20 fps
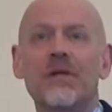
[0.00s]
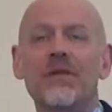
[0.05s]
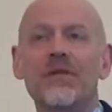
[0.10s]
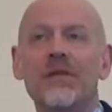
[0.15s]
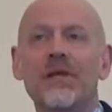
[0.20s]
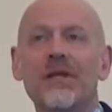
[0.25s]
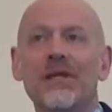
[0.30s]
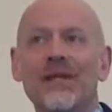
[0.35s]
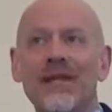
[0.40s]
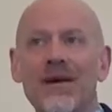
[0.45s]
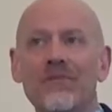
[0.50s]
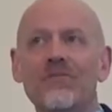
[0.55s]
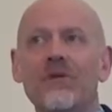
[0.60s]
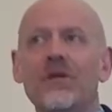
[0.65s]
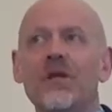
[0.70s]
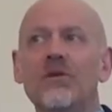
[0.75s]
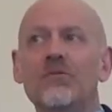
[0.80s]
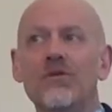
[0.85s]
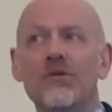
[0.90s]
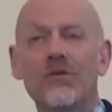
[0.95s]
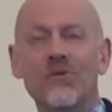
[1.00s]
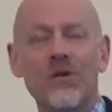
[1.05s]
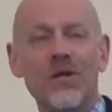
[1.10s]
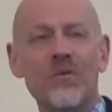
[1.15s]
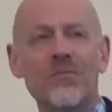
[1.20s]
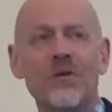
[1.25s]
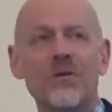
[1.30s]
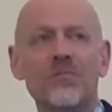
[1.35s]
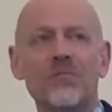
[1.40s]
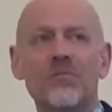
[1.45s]
The level of
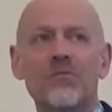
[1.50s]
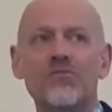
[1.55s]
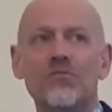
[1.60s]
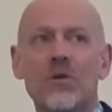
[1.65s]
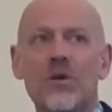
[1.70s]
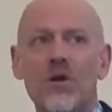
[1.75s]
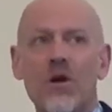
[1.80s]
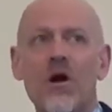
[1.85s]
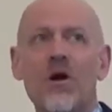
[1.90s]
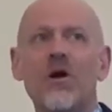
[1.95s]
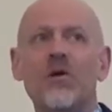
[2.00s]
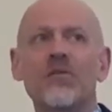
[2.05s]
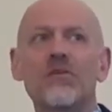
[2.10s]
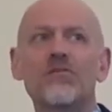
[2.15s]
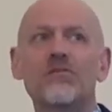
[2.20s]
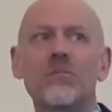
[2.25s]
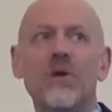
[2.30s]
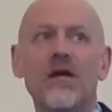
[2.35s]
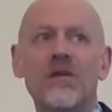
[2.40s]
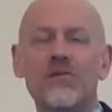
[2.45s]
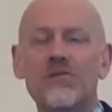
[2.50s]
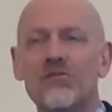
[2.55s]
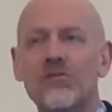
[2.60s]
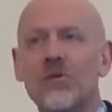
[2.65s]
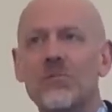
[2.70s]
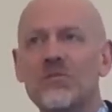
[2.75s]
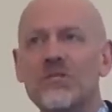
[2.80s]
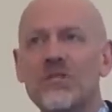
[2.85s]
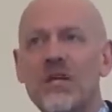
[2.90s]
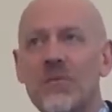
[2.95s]
agreement between all these
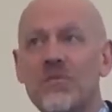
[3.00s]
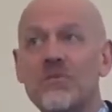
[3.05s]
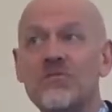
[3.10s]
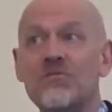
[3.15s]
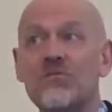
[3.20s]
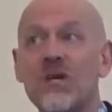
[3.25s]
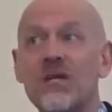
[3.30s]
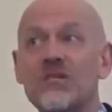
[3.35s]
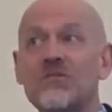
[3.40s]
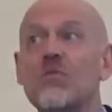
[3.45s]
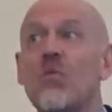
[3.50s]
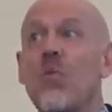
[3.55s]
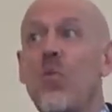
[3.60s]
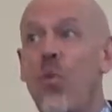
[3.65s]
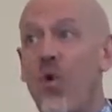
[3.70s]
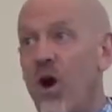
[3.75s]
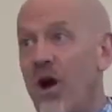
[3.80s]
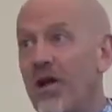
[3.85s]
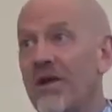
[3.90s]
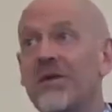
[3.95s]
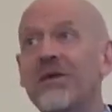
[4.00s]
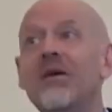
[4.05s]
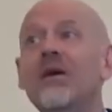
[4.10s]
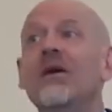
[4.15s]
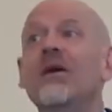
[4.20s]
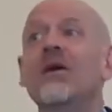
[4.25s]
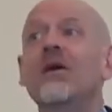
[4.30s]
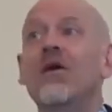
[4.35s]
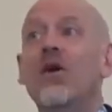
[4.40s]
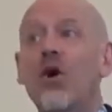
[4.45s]
manuscripts demonstrates one
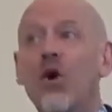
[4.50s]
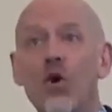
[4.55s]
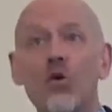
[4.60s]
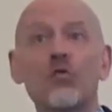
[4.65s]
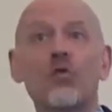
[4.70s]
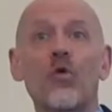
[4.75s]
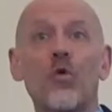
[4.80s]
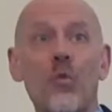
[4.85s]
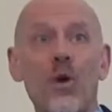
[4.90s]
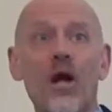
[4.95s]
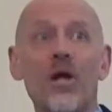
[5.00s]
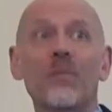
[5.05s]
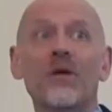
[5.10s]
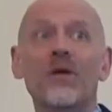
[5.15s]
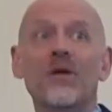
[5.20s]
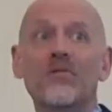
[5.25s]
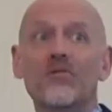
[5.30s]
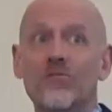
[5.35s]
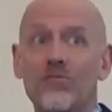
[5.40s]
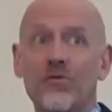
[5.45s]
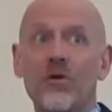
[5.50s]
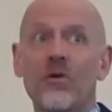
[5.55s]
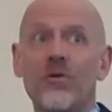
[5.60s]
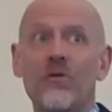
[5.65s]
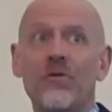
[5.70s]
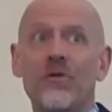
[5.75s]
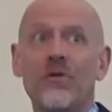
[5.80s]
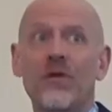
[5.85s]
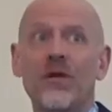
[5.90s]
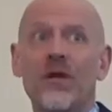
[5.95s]
overwhelming
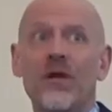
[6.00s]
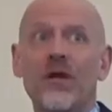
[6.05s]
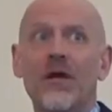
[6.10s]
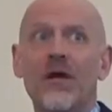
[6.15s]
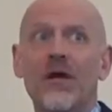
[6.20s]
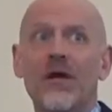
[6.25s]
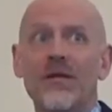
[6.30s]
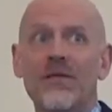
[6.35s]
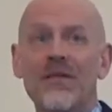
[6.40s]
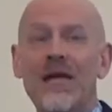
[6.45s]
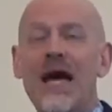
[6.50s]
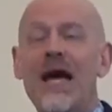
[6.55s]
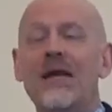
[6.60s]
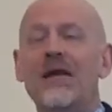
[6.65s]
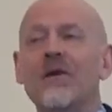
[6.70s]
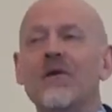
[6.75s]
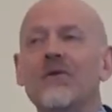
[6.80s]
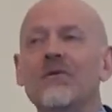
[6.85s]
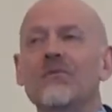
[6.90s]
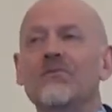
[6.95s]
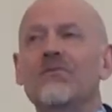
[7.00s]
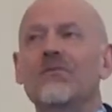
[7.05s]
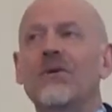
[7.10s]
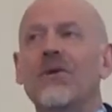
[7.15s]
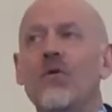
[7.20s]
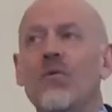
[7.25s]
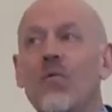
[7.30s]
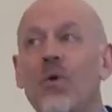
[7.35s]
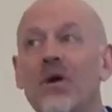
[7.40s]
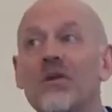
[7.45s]
truth. And that is,
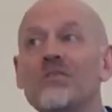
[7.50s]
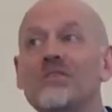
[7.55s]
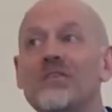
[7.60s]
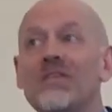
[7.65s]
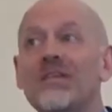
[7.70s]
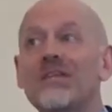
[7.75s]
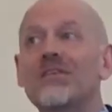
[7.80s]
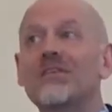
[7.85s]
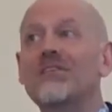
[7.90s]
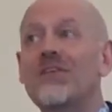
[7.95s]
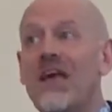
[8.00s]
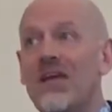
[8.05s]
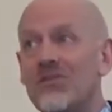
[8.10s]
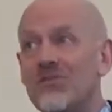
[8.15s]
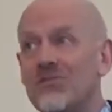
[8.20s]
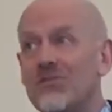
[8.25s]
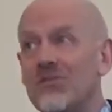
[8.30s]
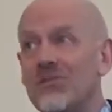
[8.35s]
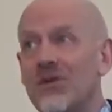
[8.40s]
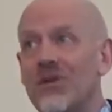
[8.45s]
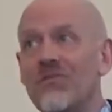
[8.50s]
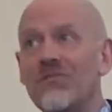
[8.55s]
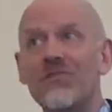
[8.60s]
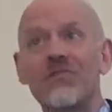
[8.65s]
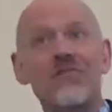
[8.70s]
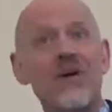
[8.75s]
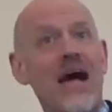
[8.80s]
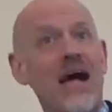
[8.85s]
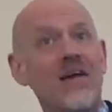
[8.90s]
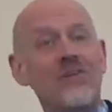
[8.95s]
it was the intention of the
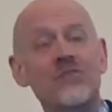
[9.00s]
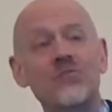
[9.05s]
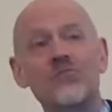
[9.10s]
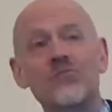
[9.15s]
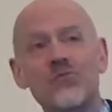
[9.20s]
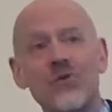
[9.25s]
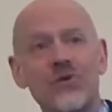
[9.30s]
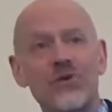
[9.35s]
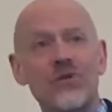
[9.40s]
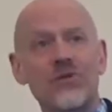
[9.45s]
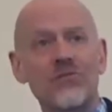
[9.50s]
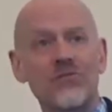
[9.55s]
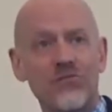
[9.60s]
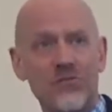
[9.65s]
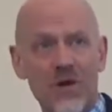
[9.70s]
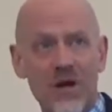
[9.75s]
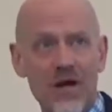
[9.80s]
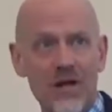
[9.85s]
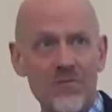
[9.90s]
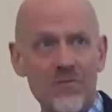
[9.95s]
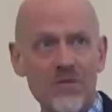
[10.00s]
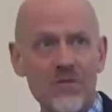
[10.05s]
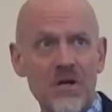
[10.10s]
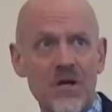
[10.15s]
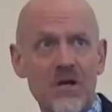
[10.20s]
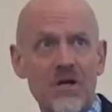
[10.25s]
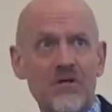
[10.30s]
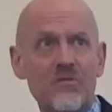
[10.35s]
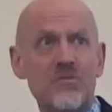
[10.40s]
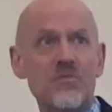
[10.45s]
vast majority of scribes
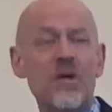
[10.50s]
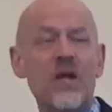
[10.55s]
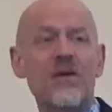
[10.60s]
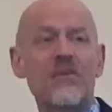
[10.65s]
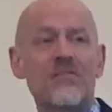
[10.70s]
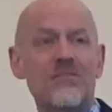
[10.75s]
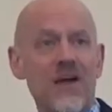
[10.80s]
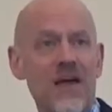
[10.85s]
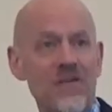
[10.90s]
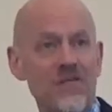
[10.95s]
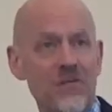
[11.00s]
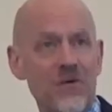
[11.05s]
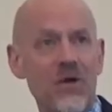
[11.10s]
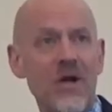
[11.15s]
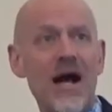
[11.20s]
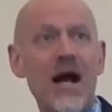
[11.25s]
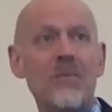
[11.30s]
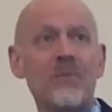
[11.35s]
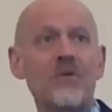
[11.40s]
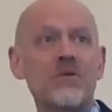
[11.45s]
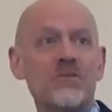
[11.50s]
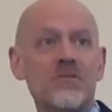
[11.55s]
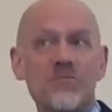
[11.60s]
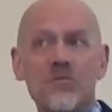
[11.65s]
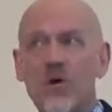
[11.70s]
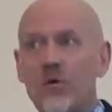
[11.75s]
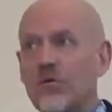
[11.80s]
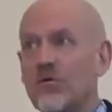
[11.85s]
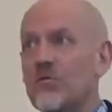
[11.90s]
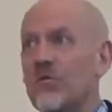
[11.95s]
to make faithful copies of
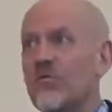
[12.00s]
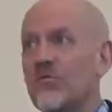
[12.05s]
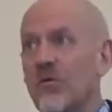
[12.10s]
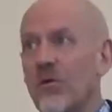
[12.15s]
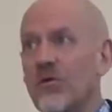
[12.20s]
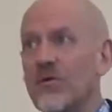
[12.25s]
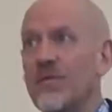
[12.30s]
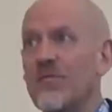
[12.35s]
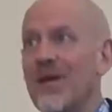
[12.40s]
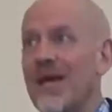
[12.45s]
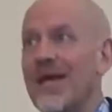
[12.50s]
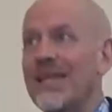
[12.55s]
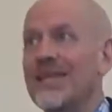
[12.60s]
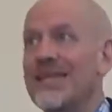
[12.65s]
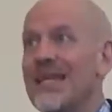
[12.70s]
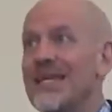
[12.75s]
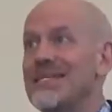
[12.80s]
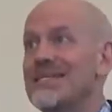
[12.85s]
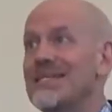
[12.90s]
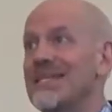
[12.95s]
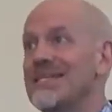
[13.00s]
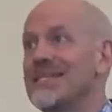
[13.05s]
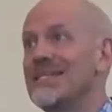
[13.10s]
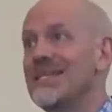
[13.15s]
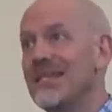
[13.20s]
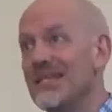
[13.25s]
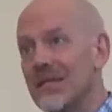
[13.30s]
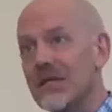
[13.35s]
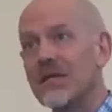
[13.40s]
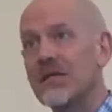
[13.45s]
what was before them, and they
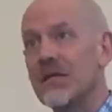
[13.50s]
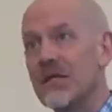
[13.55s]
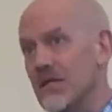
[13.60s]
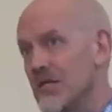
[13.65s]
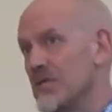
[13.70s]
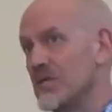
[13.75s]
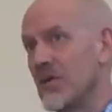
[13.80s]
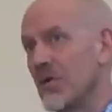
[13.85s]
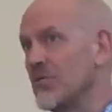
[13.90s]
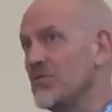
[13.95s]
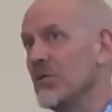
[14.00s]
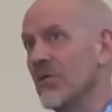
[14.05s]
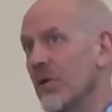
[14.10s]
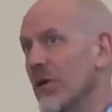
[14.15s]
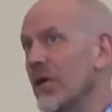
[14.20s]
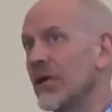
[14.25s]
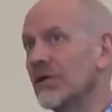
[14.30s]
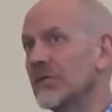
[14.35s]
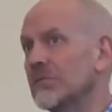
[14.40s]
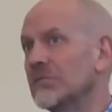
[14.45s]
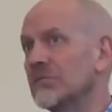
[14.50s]
succeeded in so doing.